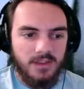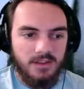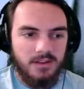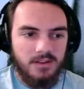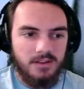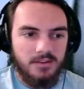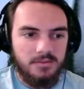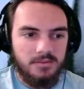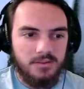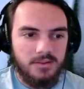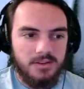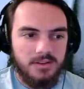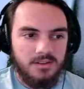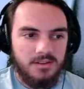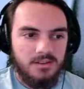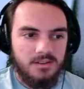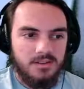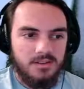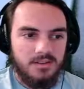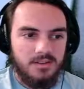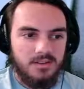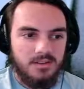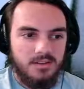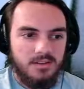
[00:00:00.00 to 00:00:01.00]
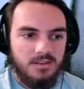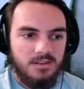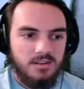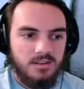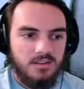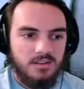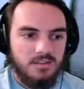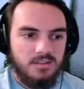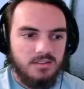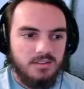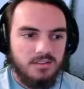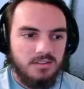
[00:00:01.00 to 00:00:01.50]
hallway,
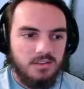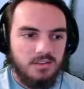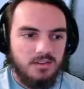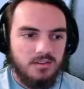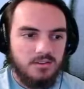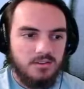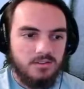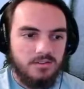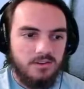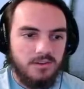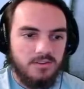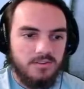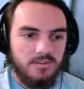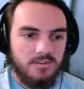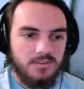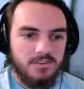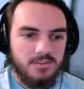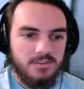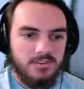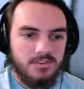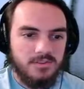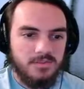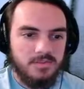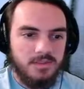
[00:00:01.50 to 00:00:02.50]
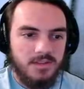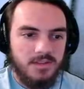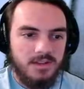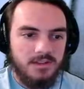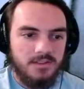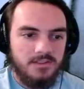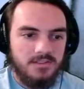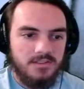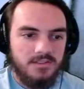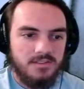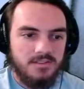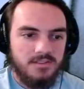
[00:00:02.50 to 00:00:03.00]
and that'll go out 32
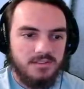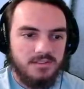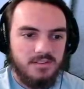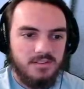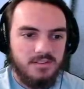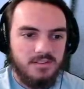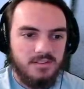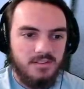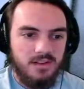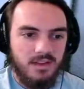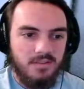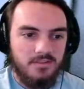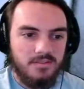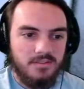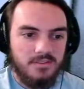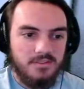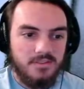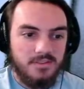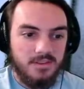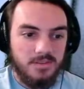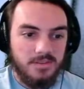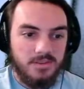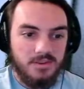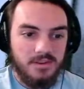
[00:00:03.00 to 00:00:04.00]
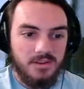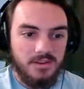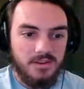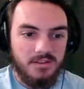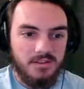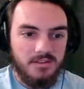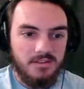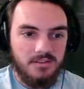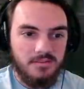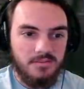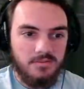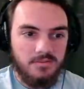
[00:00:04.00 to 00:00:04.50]
blocks. And we'll have something
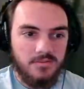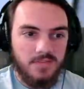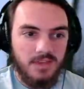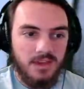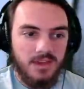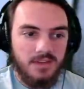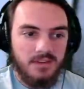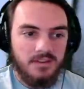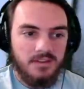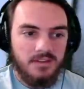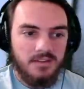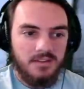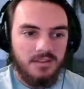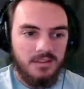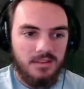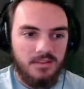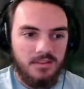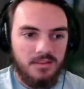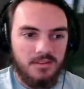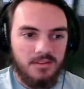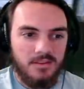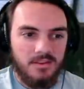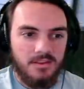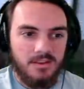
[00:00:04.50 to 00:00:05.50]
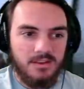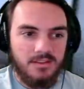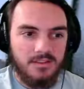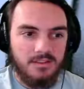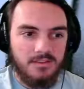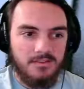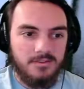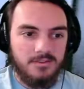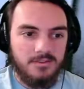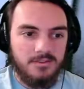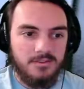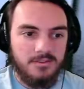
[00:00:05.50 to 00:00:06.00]
connecting from that, and then they'll connect
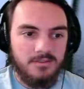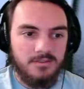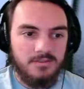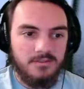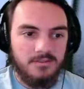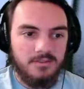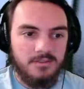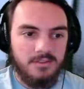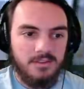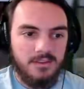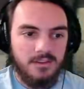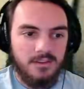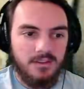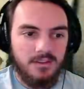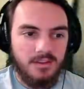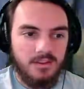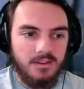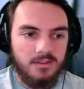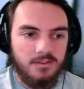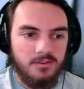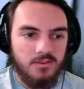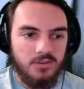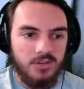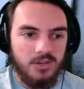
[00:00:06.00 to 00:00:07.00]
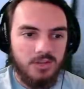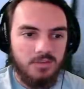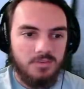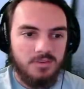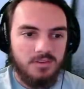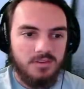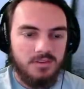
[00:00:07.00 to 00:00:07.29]
those two in like an L shape.